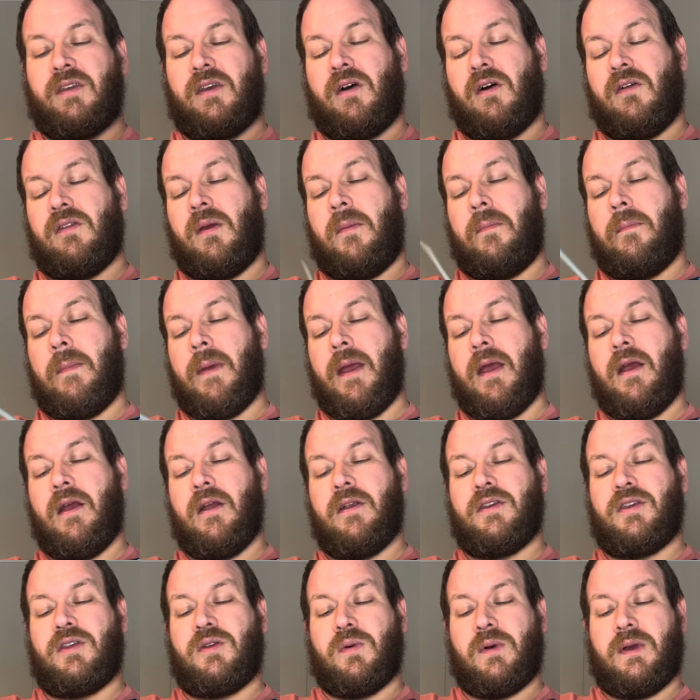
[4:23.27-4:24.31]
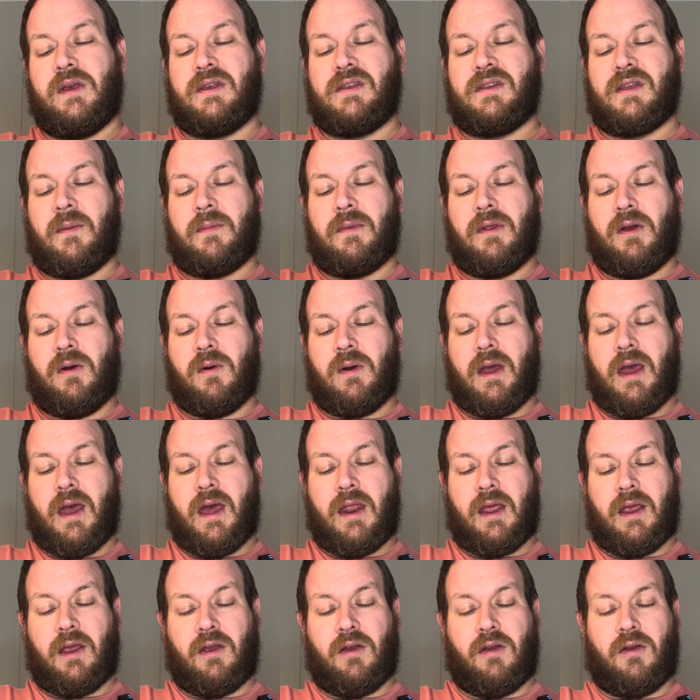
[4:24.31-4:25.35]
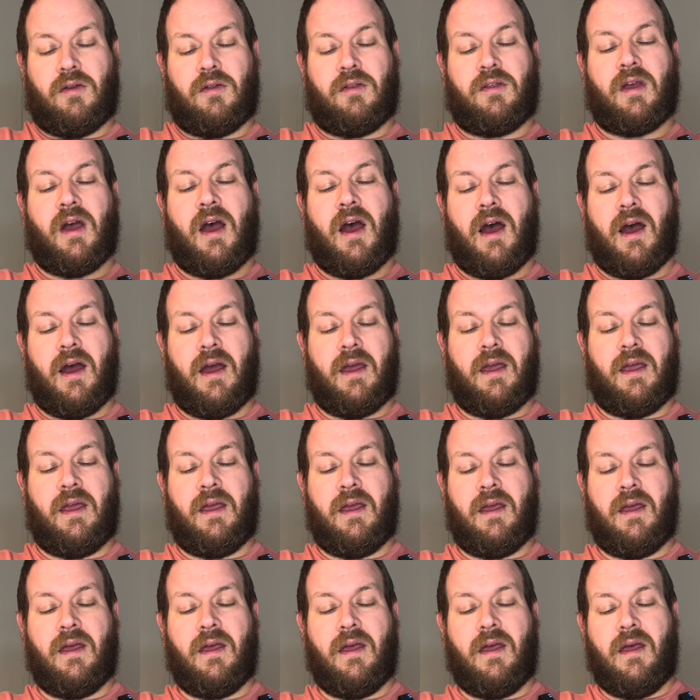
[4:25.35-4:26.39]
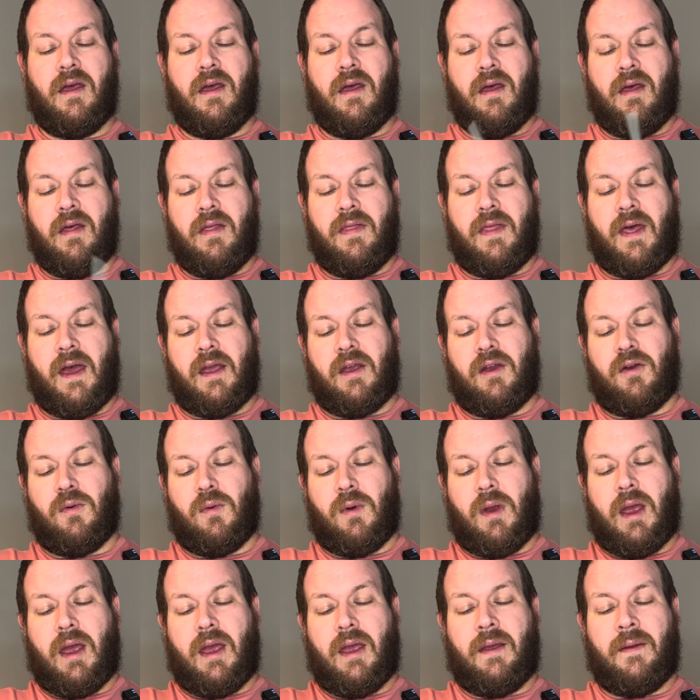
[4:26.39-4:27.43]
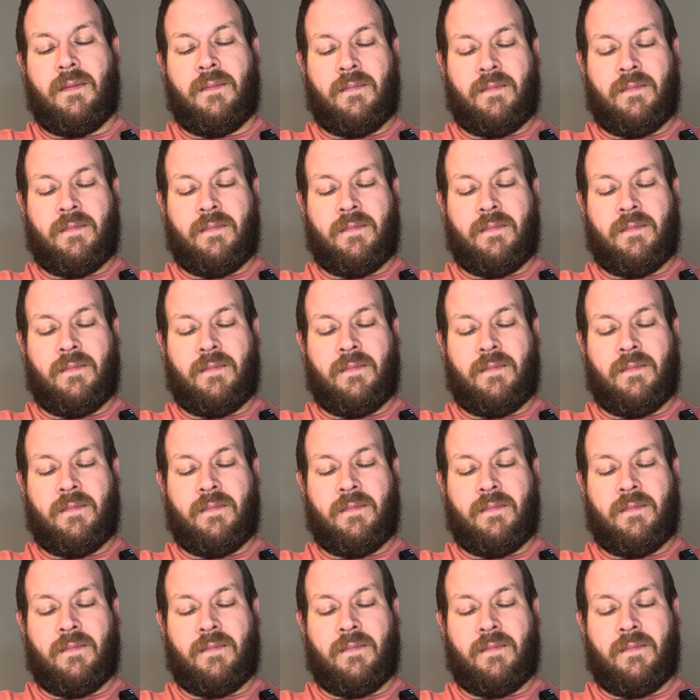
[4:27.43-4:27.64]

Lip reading: called a marriage twist. I'm going to go ahead and tie that gray